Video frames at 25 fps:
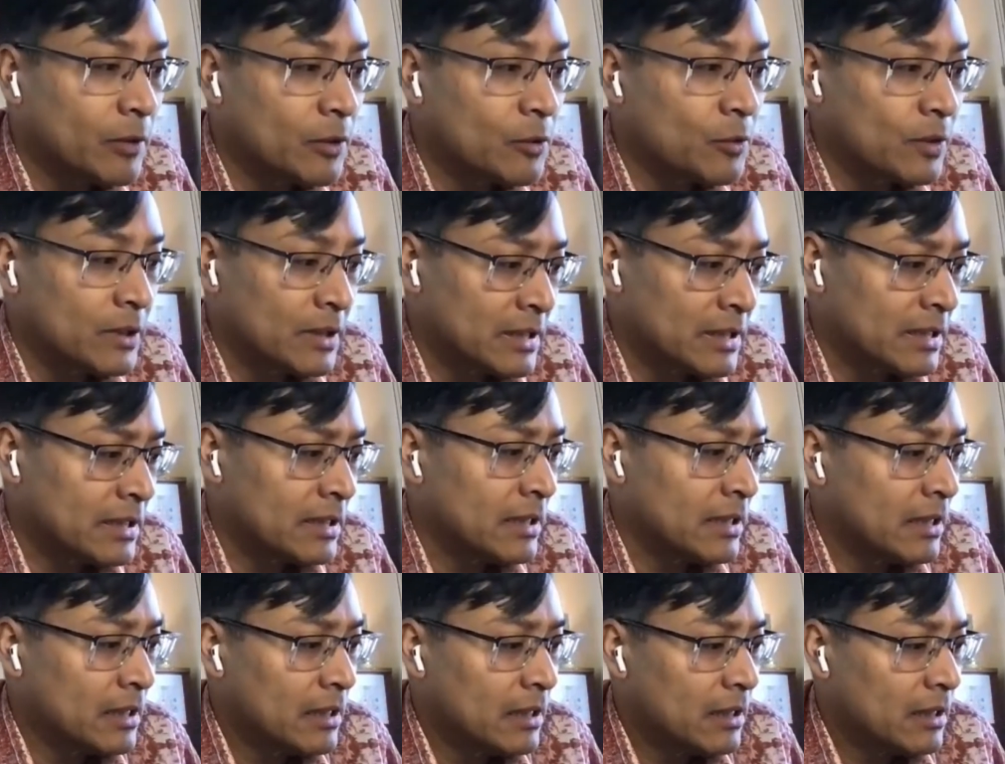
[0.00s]
which
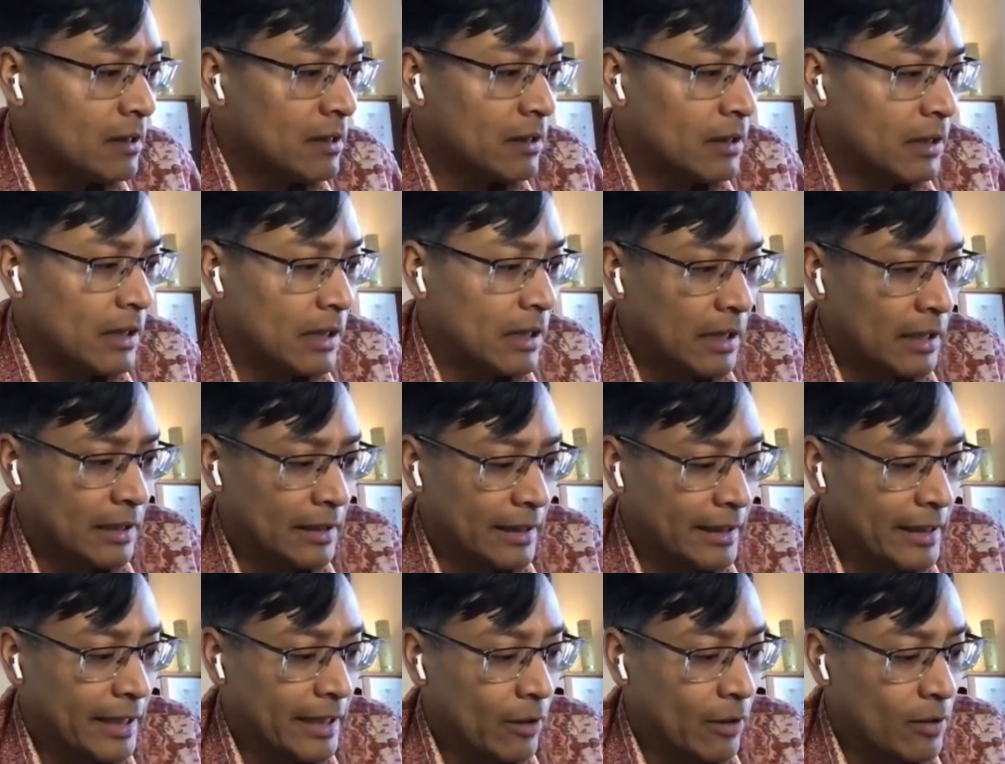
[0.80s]
was
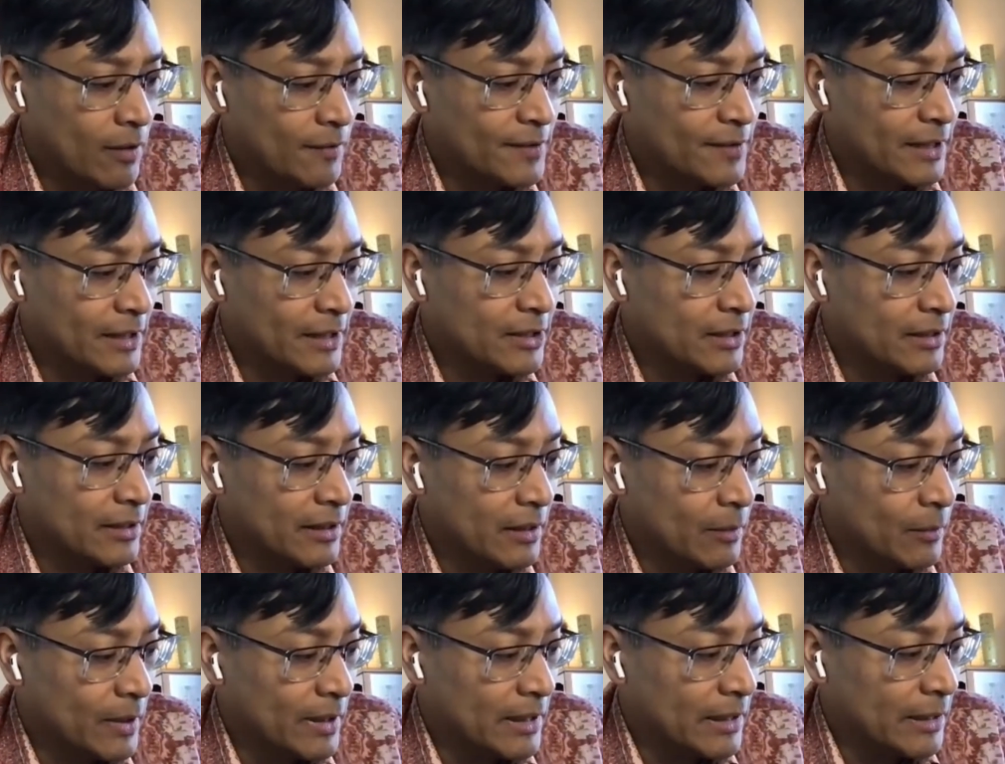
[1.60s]
the kickoff session
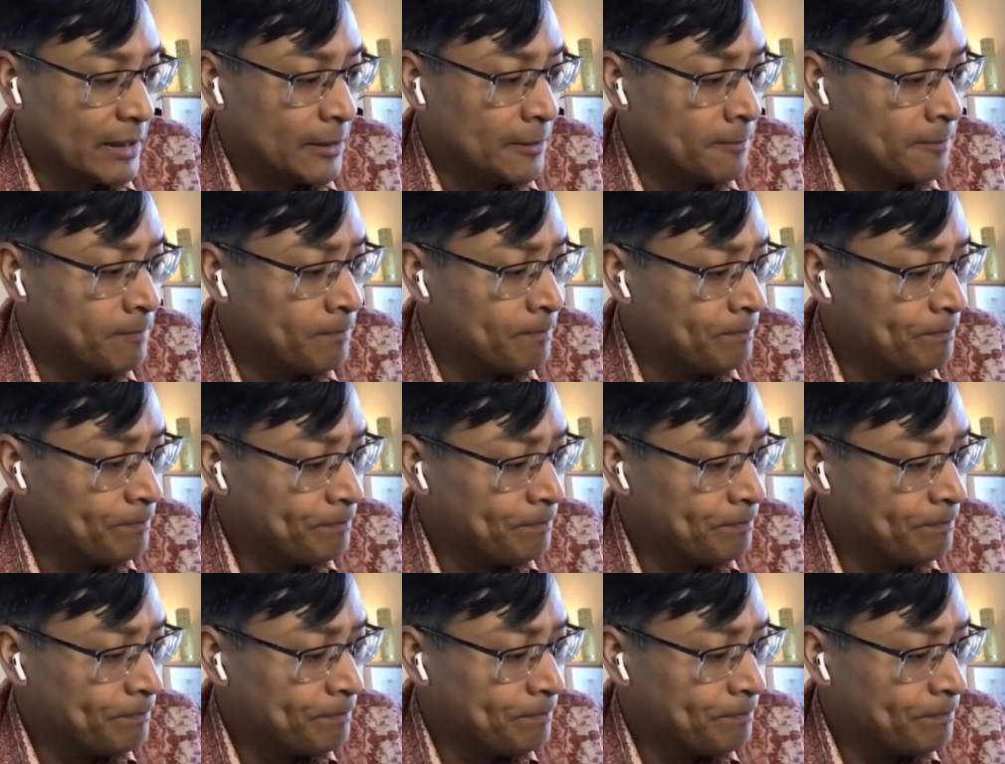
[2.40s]
that we did.